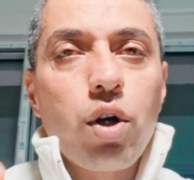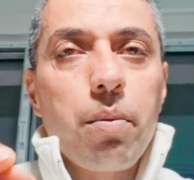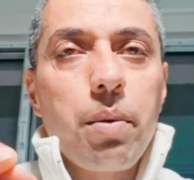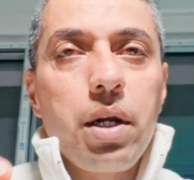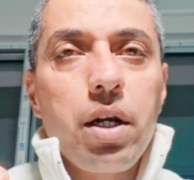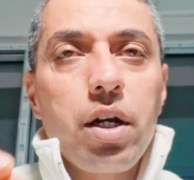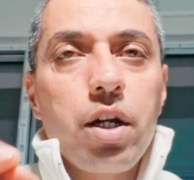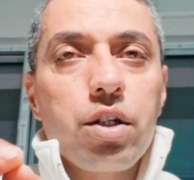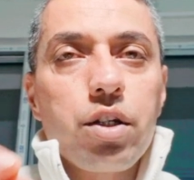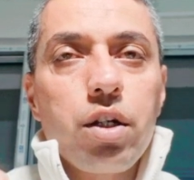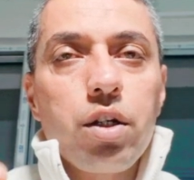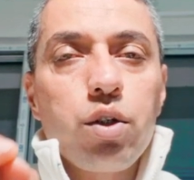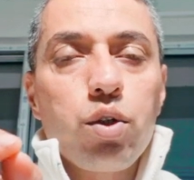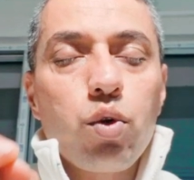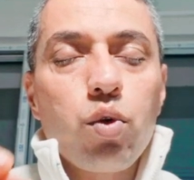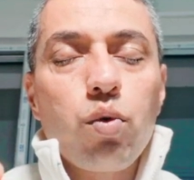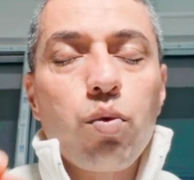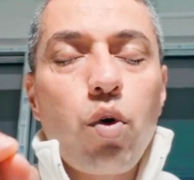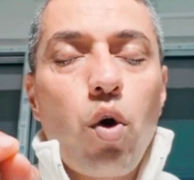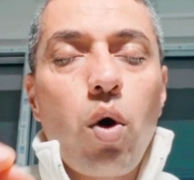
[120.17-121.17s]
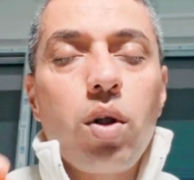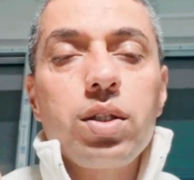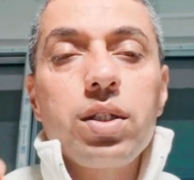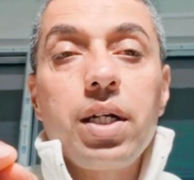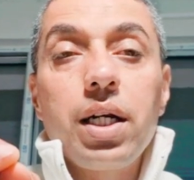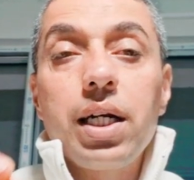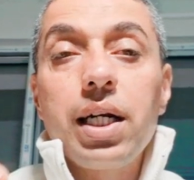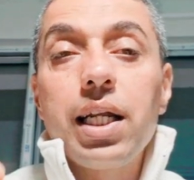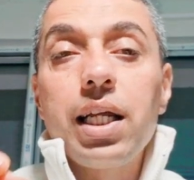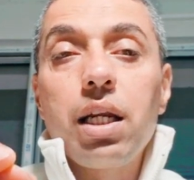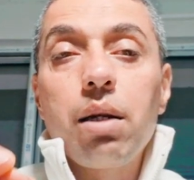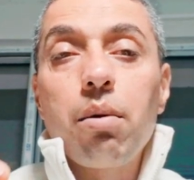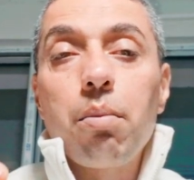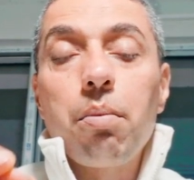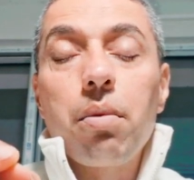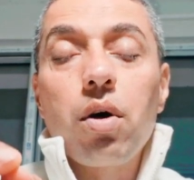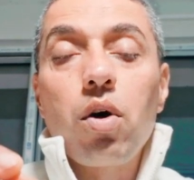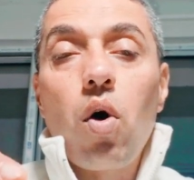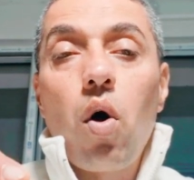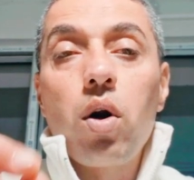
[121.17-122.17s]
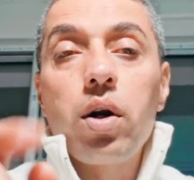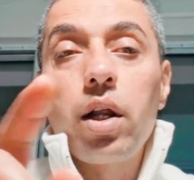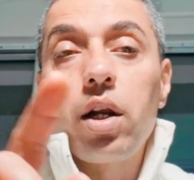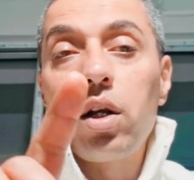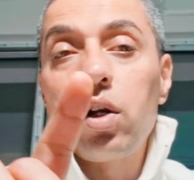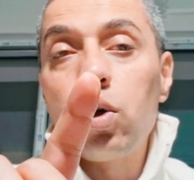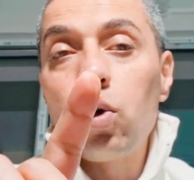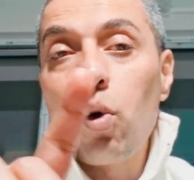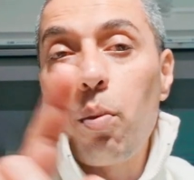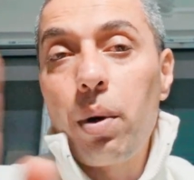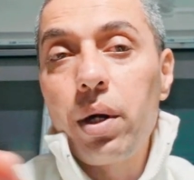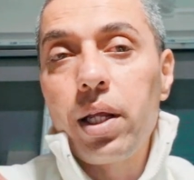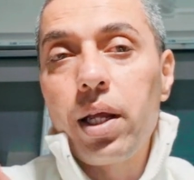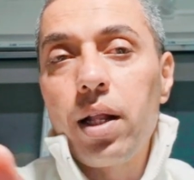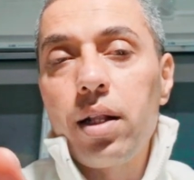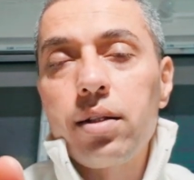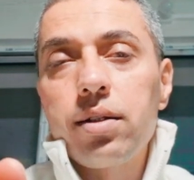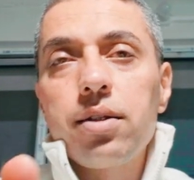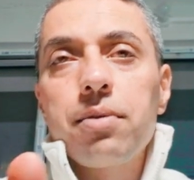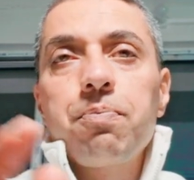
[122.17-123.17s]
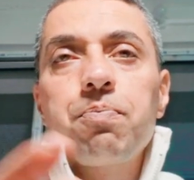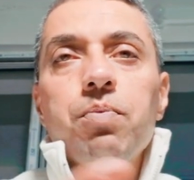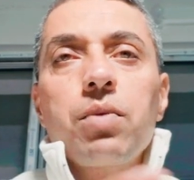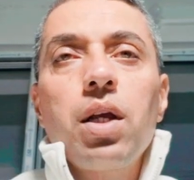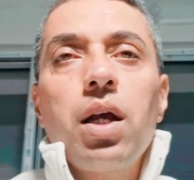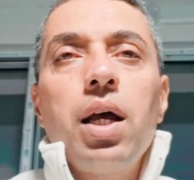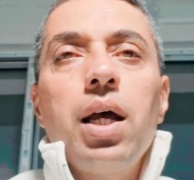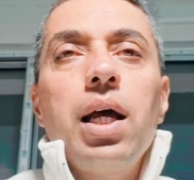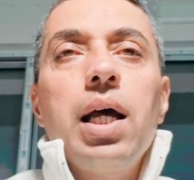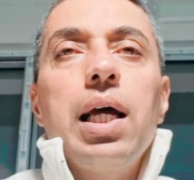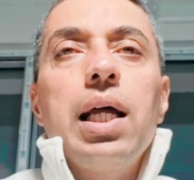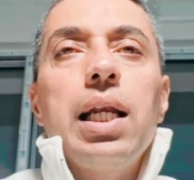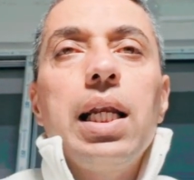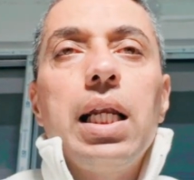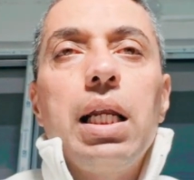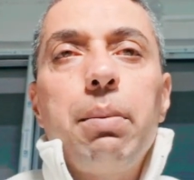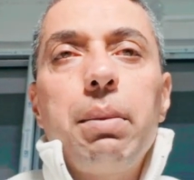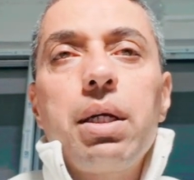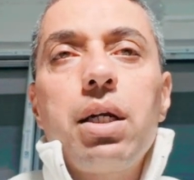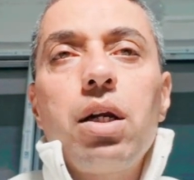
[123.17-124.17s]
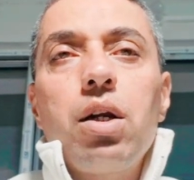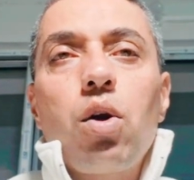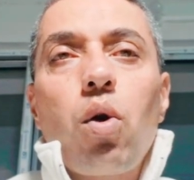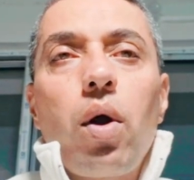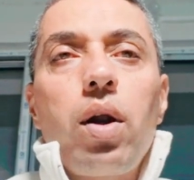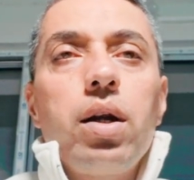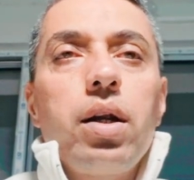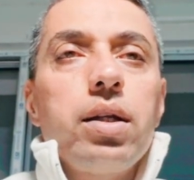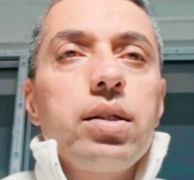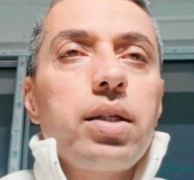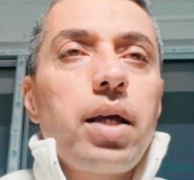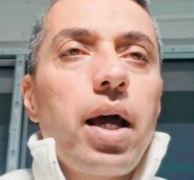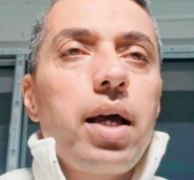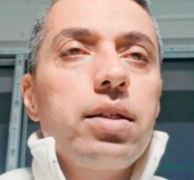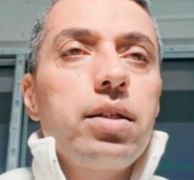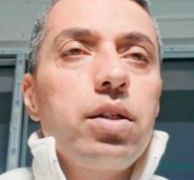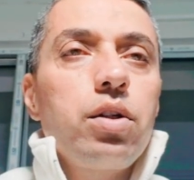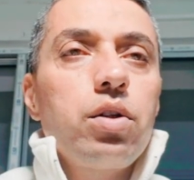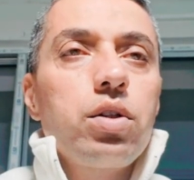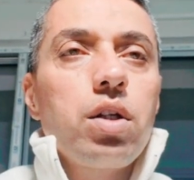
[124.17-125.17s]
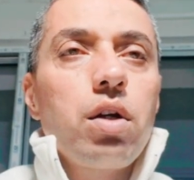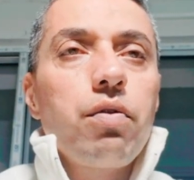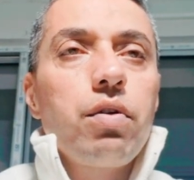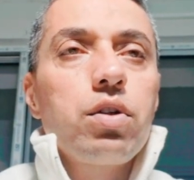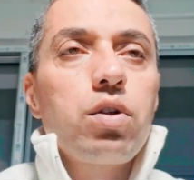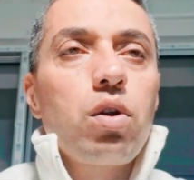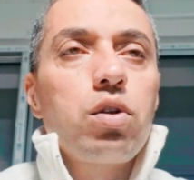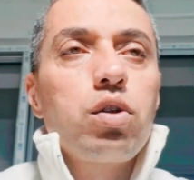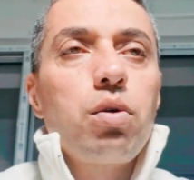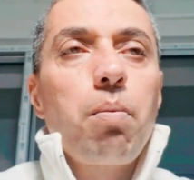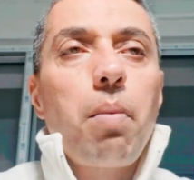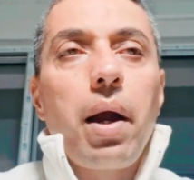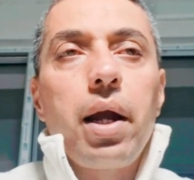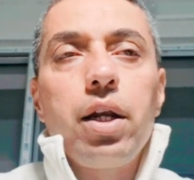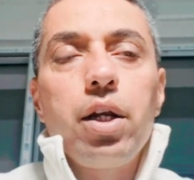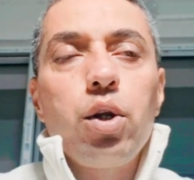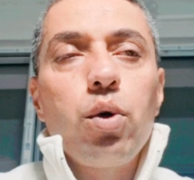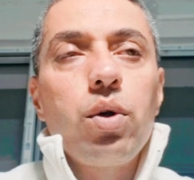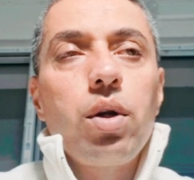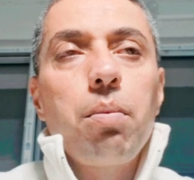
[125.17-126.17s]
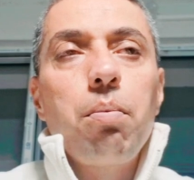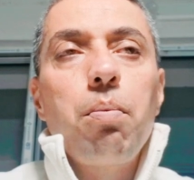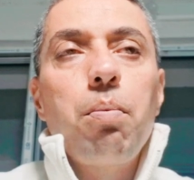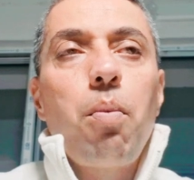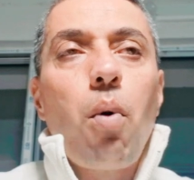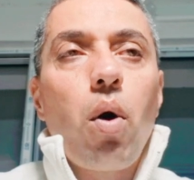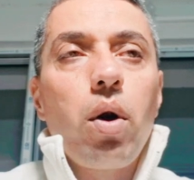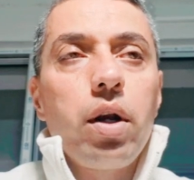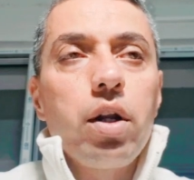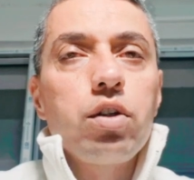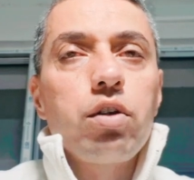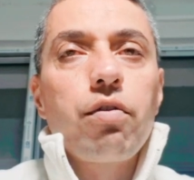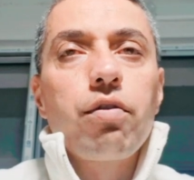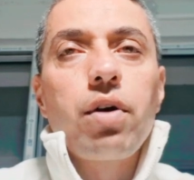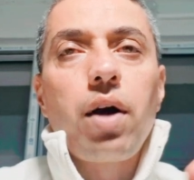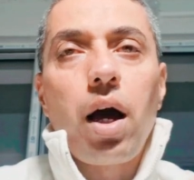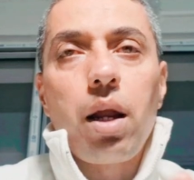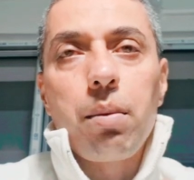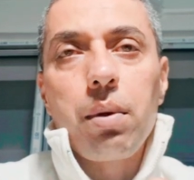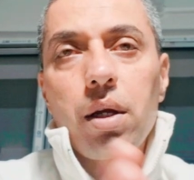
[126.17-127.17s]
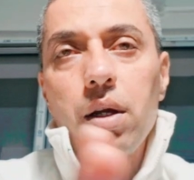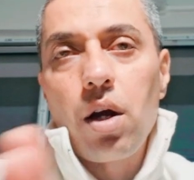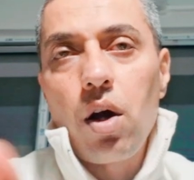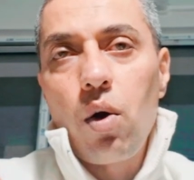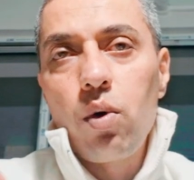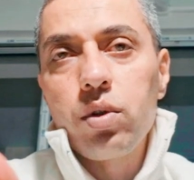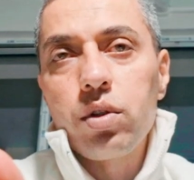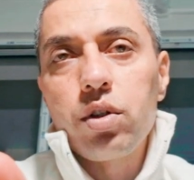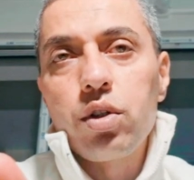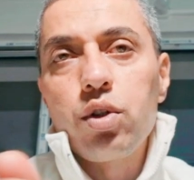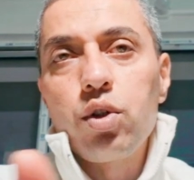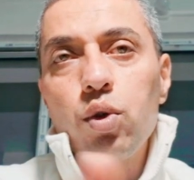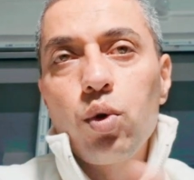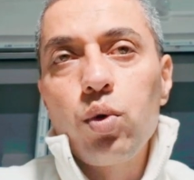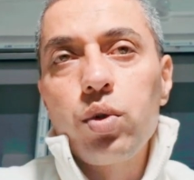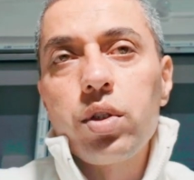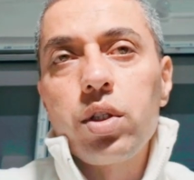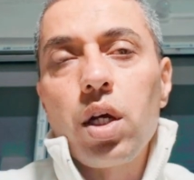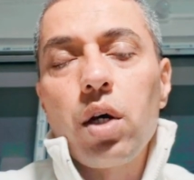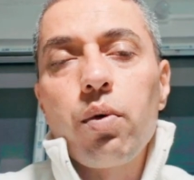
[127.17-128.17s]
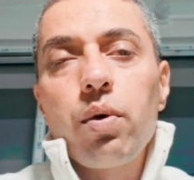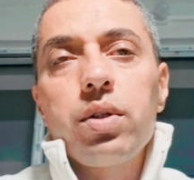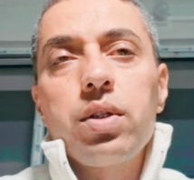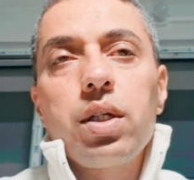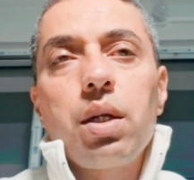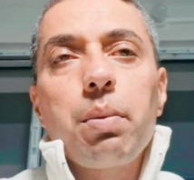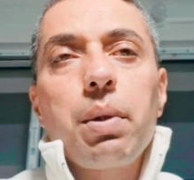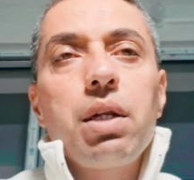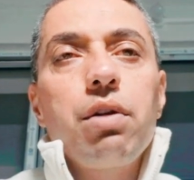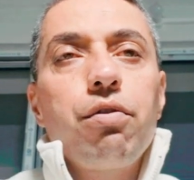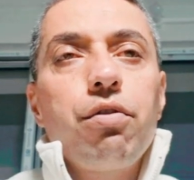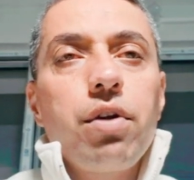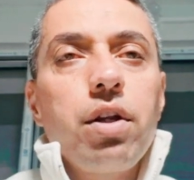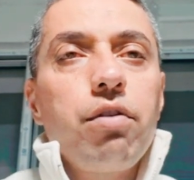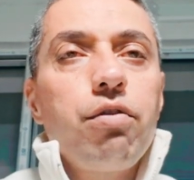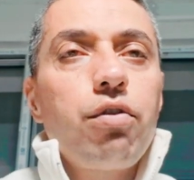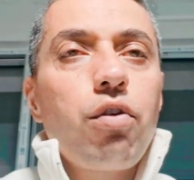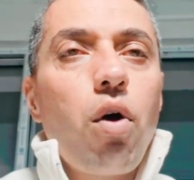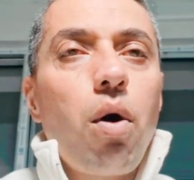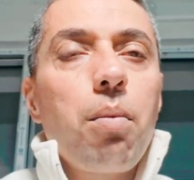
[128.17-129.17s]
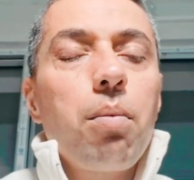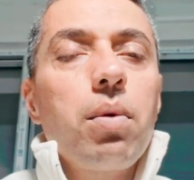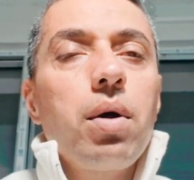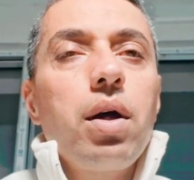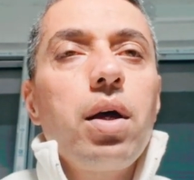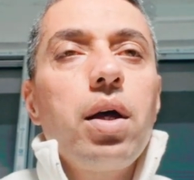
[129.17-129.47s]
yoga meditation to constantly remember god and nobody else limited royal desires in your service also bind you in a bondage of karmic accounts true servers remain free from